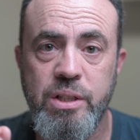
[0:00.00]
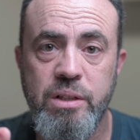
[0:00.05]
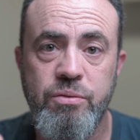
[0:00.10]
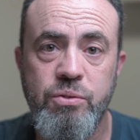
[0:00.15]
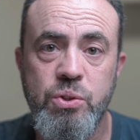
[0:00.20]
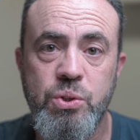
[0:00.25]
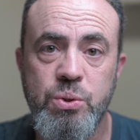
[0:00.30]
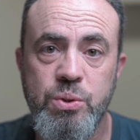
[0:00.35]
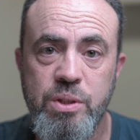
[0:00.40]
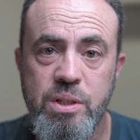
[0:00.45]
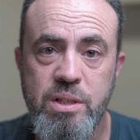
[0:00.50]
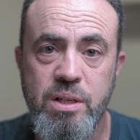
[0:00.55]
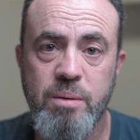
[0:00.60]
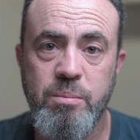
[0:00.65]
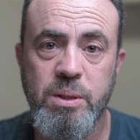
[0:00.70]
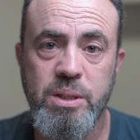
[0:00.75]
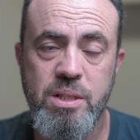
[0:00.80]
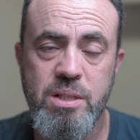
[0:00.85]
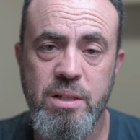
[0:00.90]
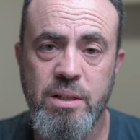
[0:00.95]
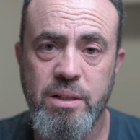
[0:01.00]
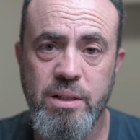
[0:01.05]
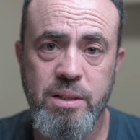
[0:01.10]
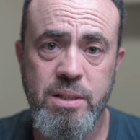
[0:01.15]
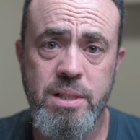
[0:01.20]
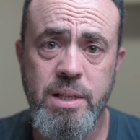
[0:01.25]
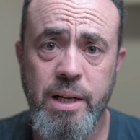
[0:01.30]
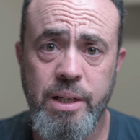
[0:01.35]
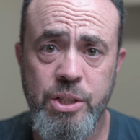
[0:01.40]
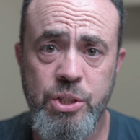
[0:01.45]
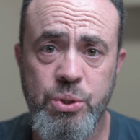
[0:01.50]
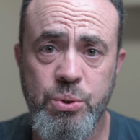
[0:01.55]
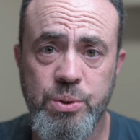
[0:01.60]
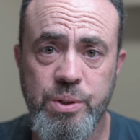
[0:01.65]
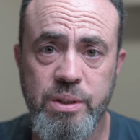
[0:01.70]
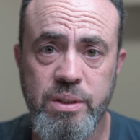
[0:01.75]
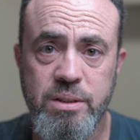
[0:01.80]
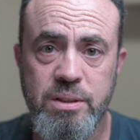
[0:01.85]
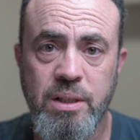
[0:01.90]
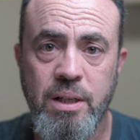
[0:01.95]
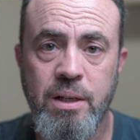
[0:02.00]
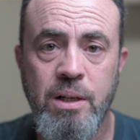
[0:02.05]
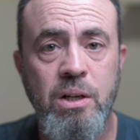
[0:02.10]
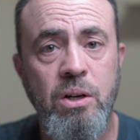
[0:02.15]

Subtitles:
if you should disable the silent shootings.